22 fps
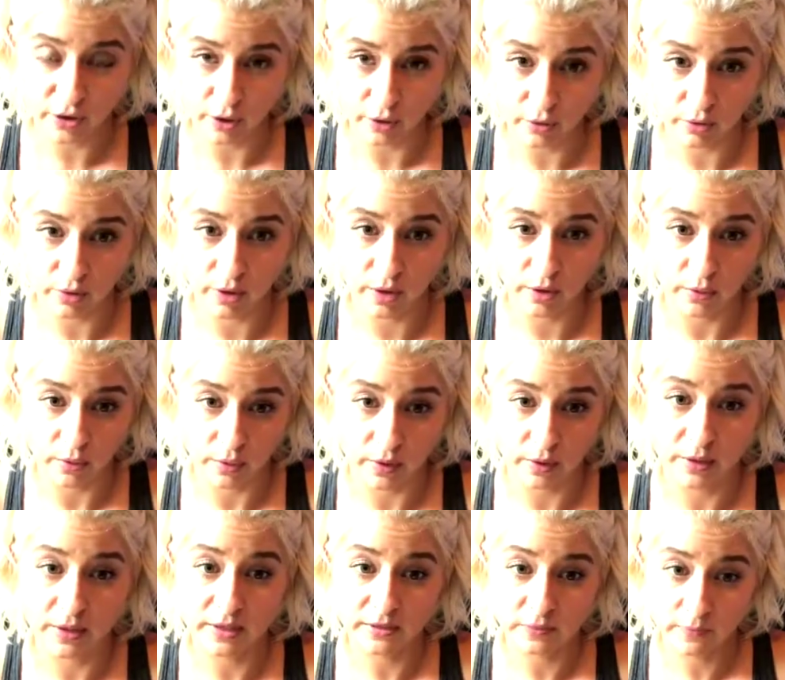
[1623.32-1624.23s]
coconut
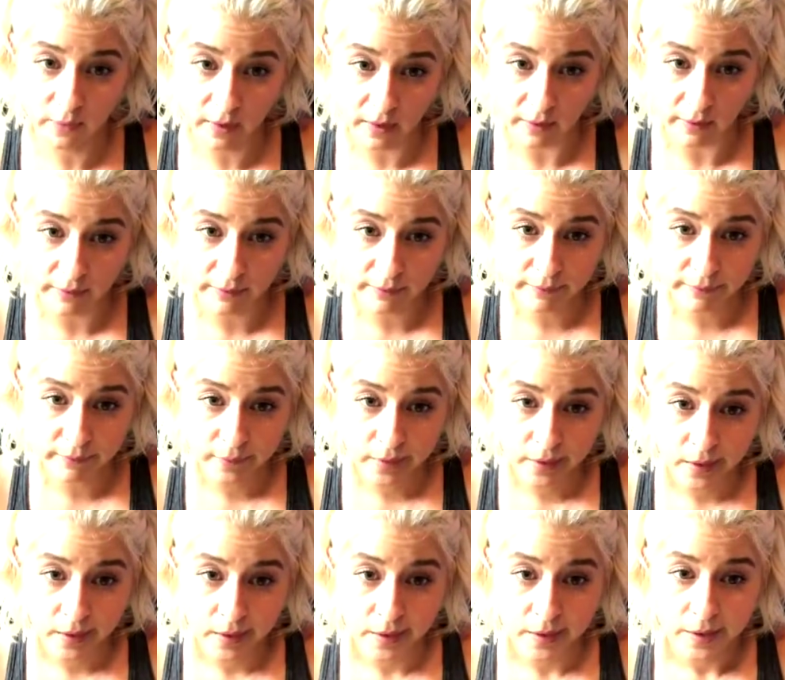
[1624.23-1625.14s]
oil as well.
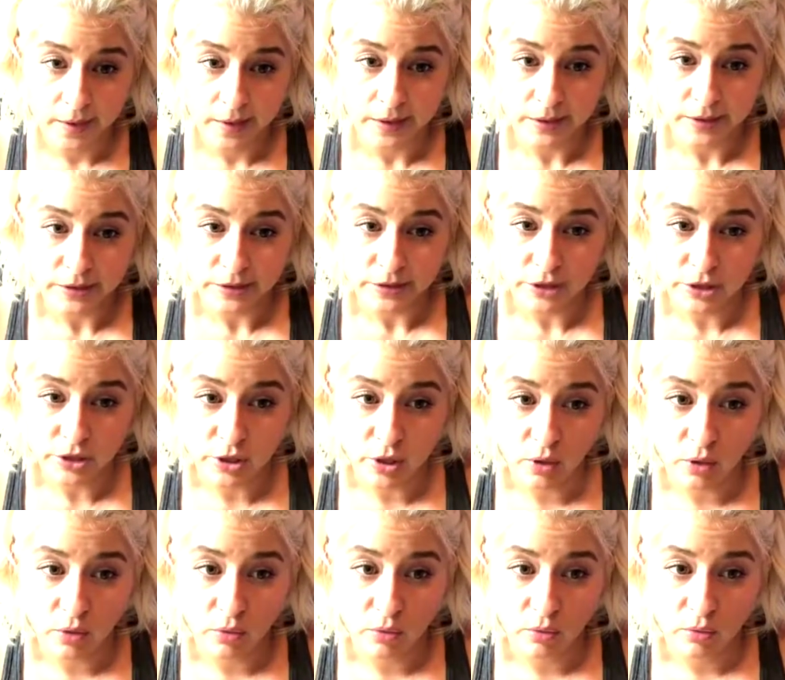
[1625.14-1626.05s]

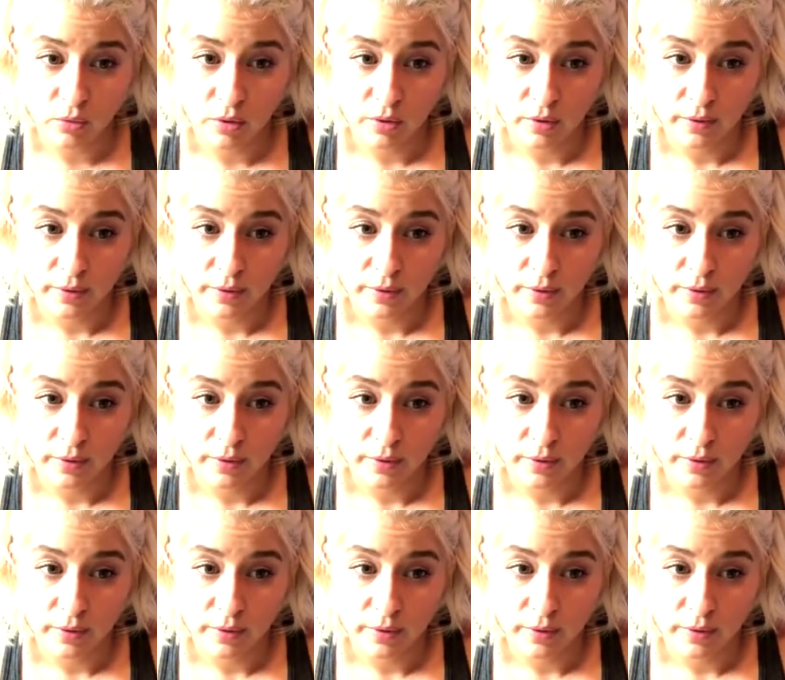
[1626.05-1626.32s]
So